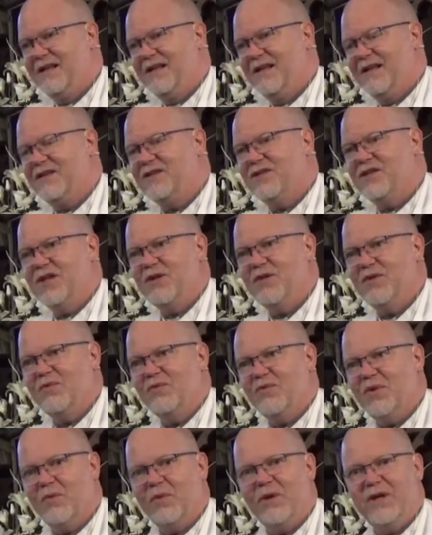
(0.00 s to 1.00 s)
Let's see
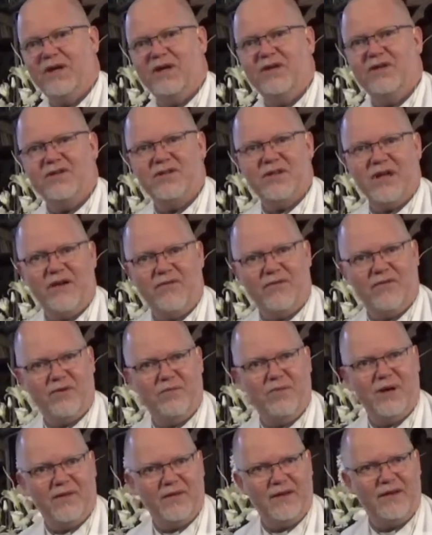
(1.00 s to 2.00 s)
what we can discover
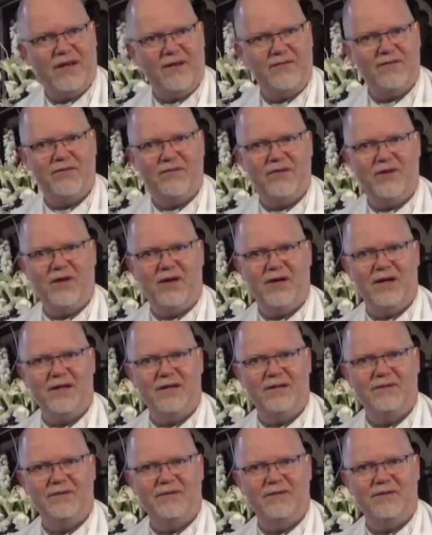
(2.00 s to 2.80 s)
about the love of God.